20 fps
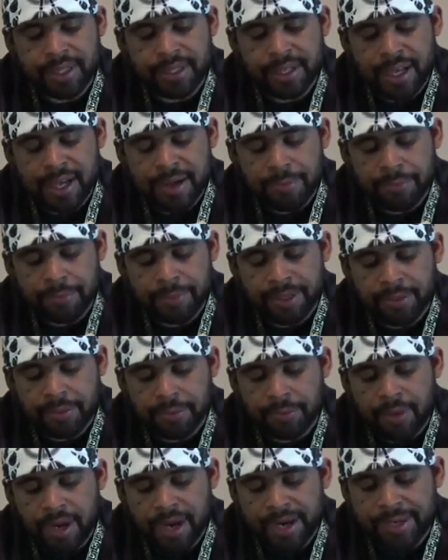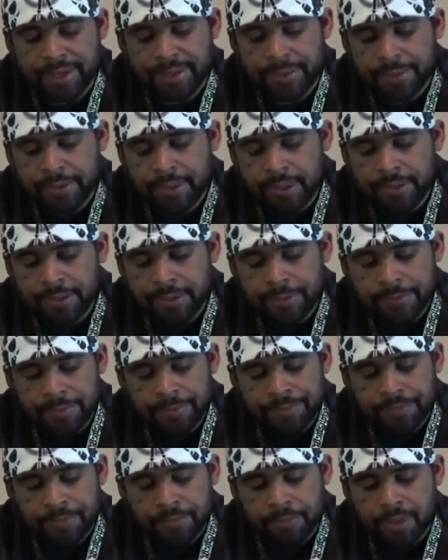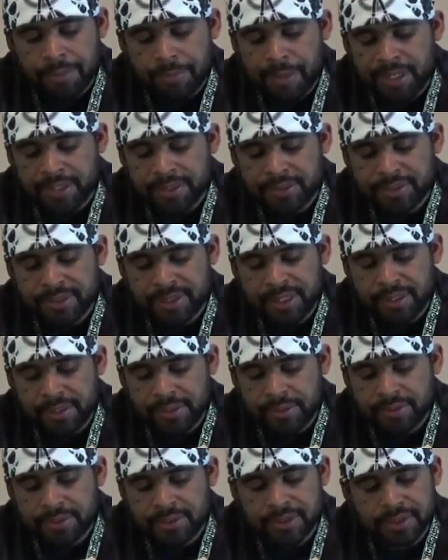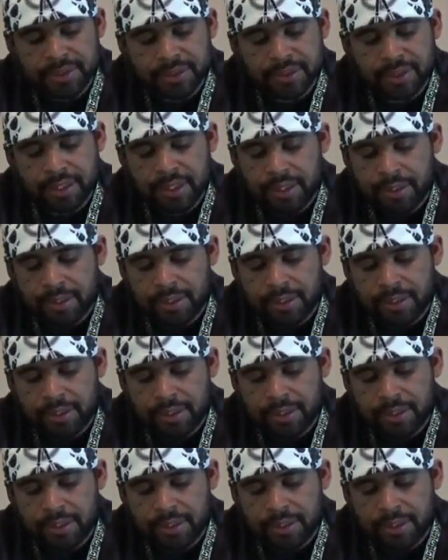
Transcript: they could not read or write. But Montezino